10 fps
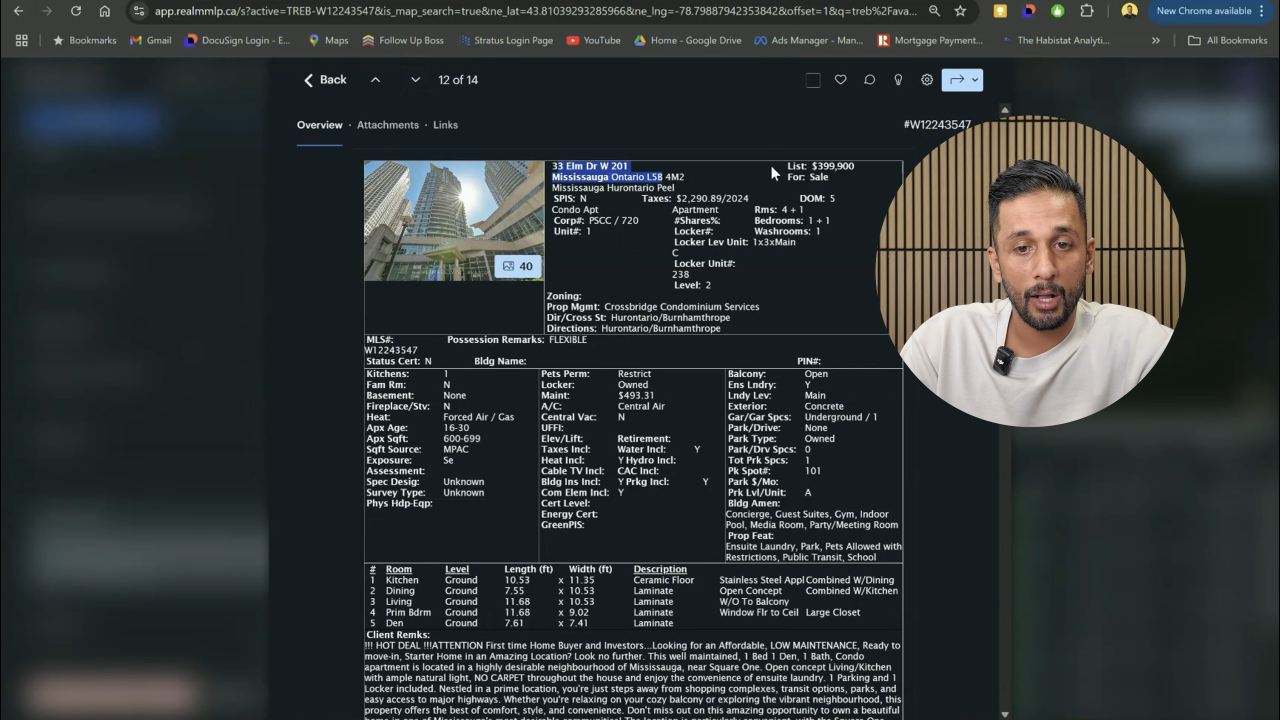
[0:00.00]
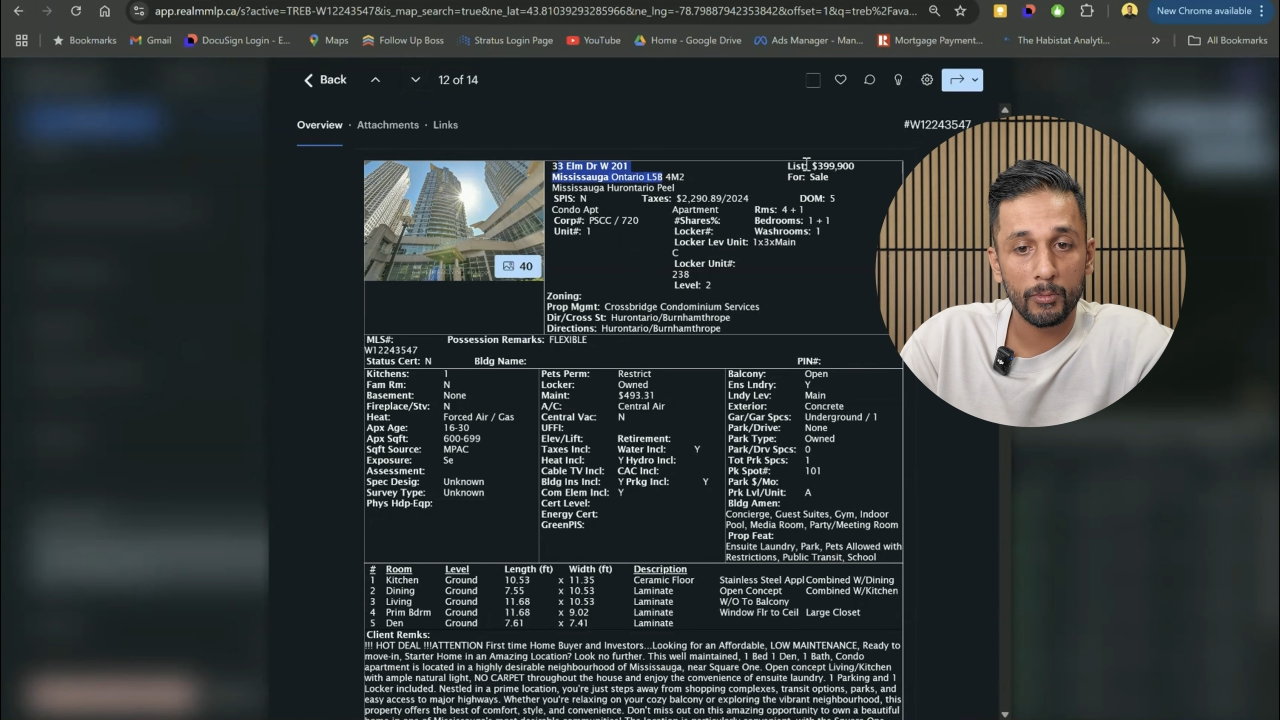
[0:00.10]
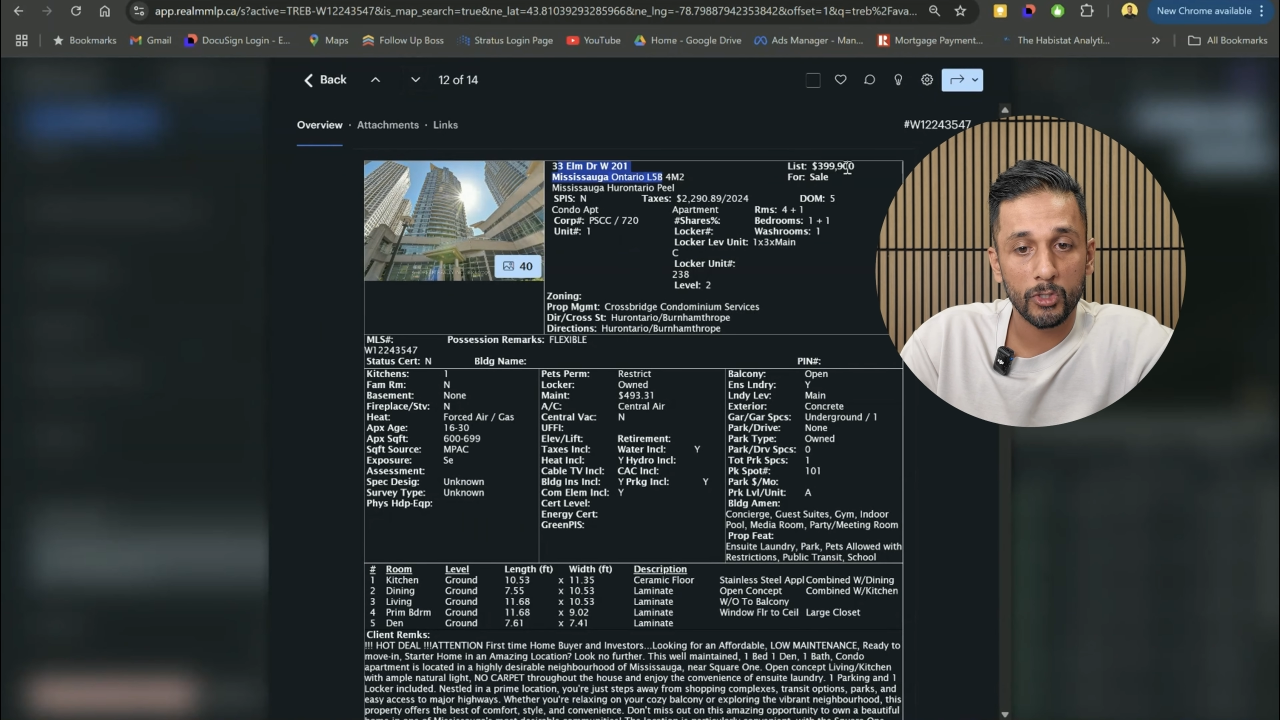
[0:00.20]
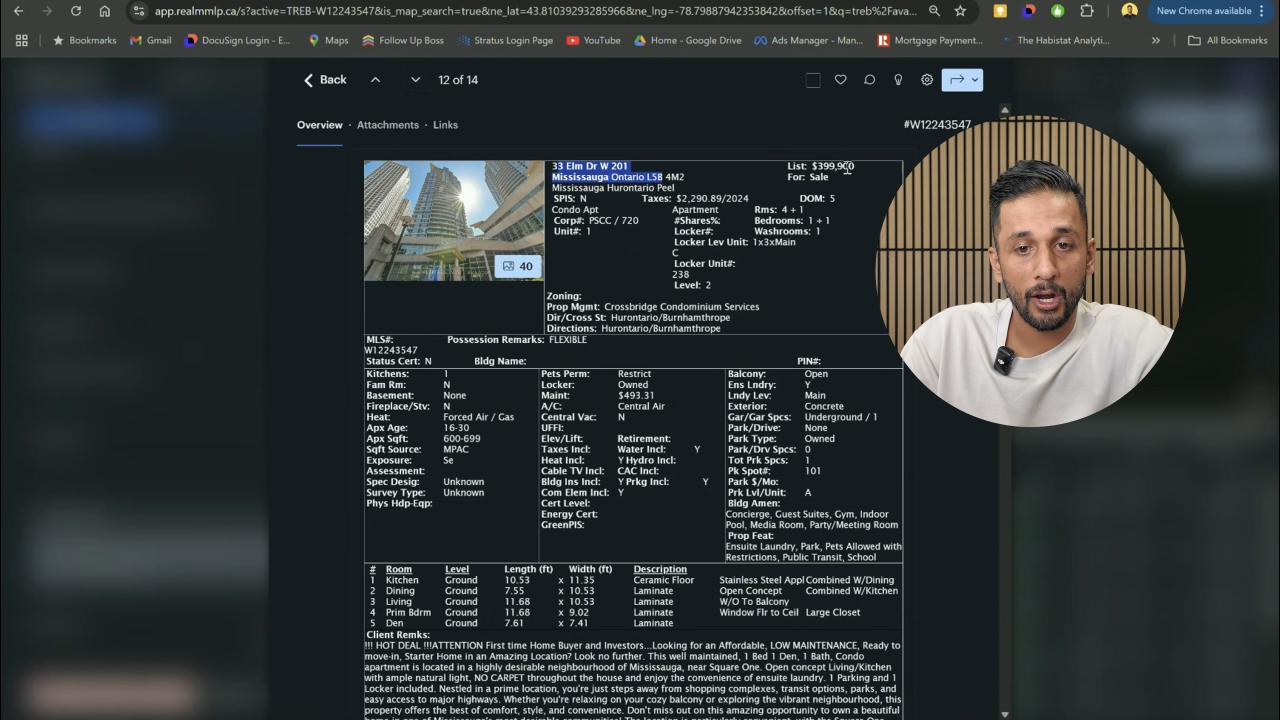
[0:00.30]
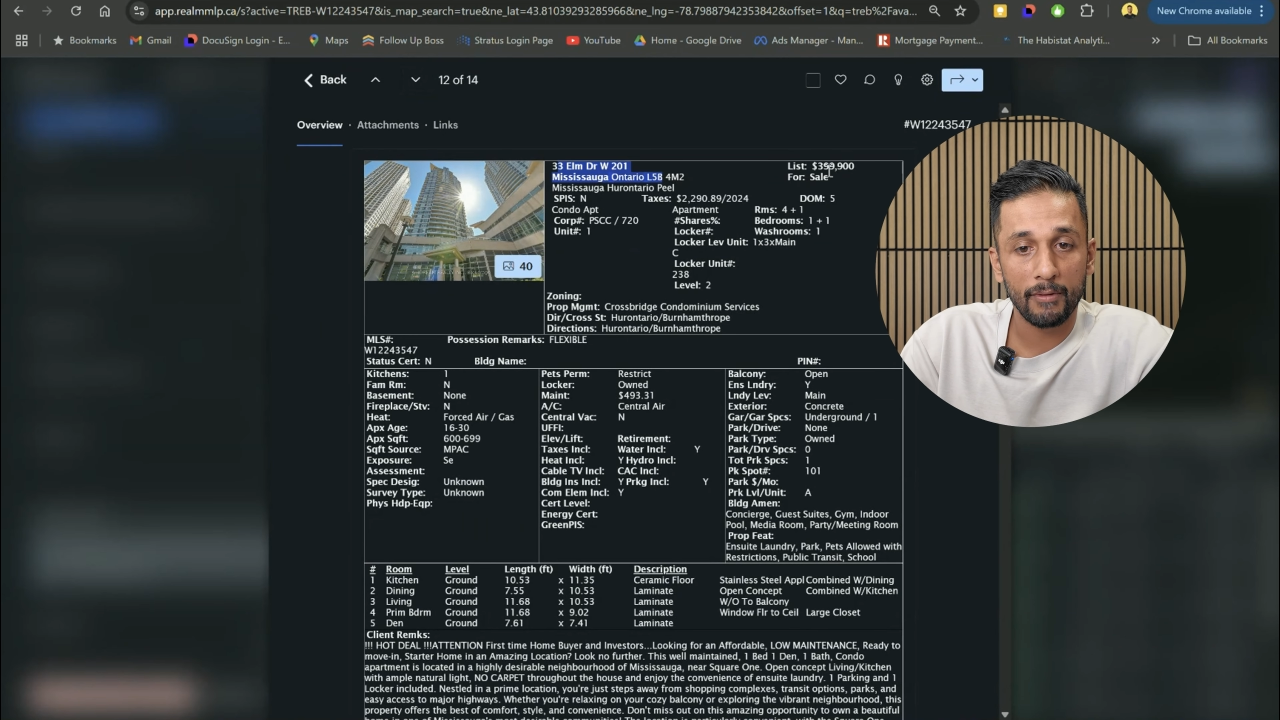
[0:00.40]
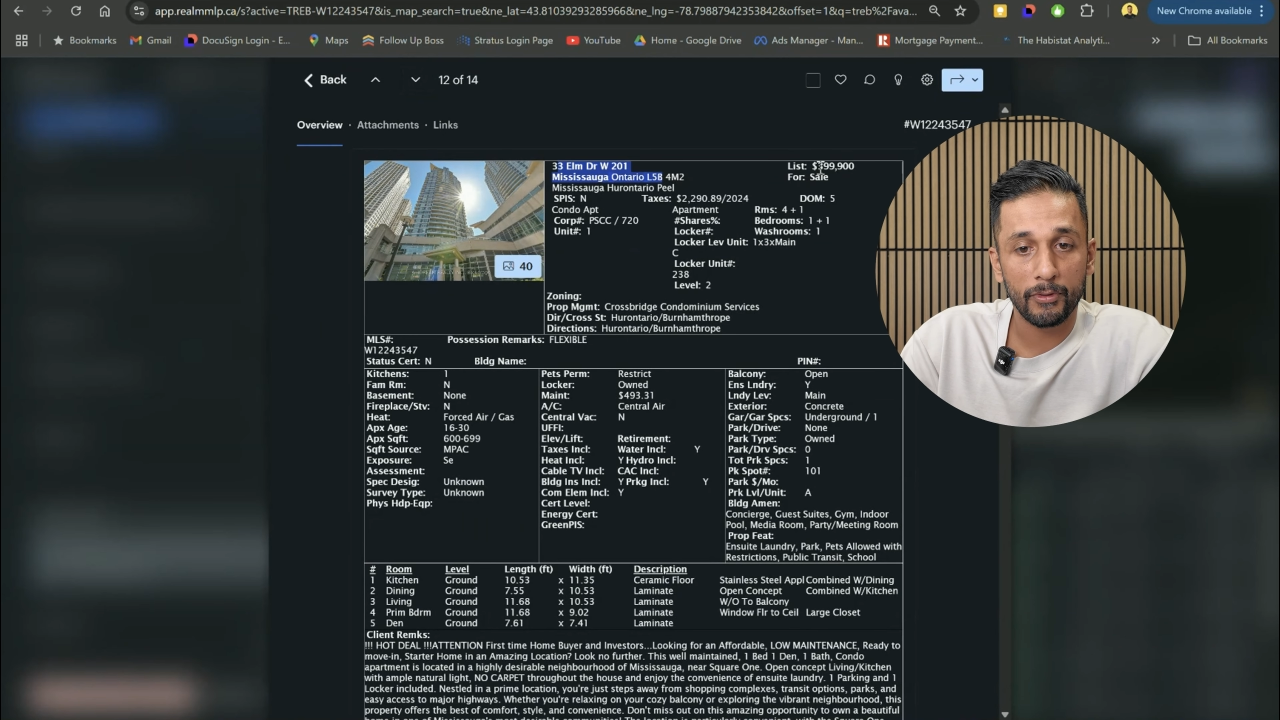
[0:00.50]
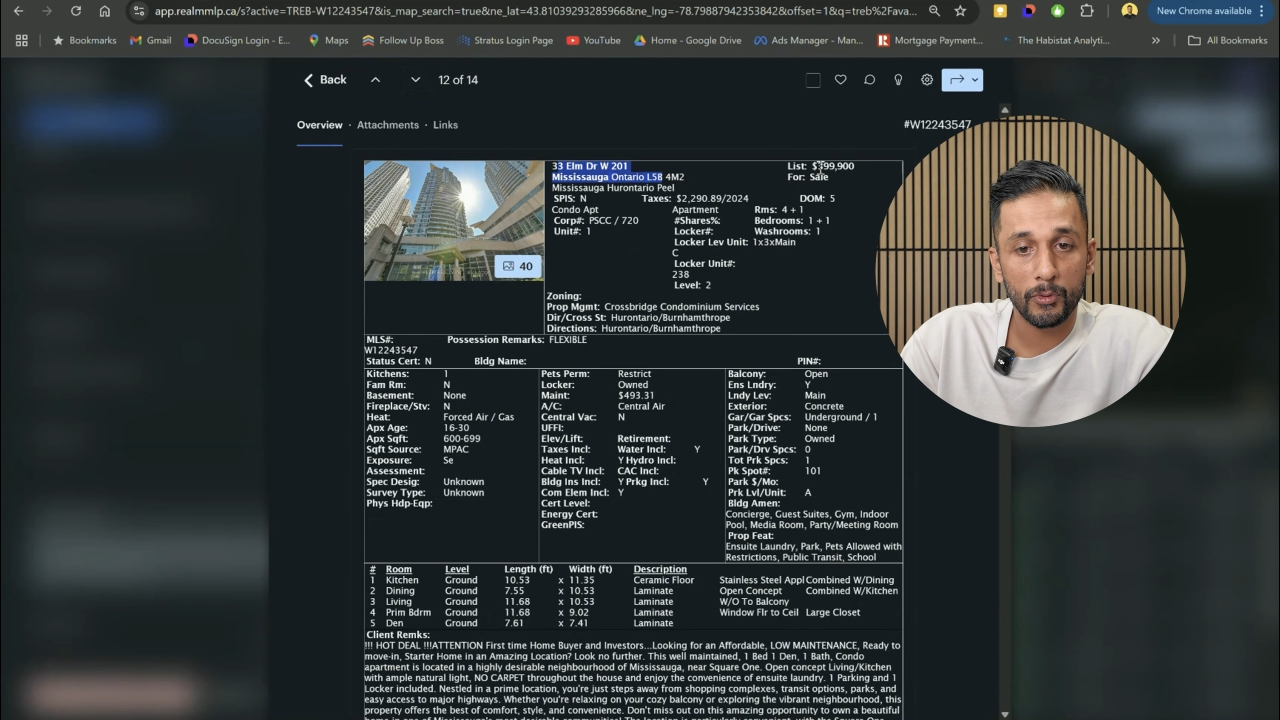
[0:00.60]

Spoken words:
Elm Drive,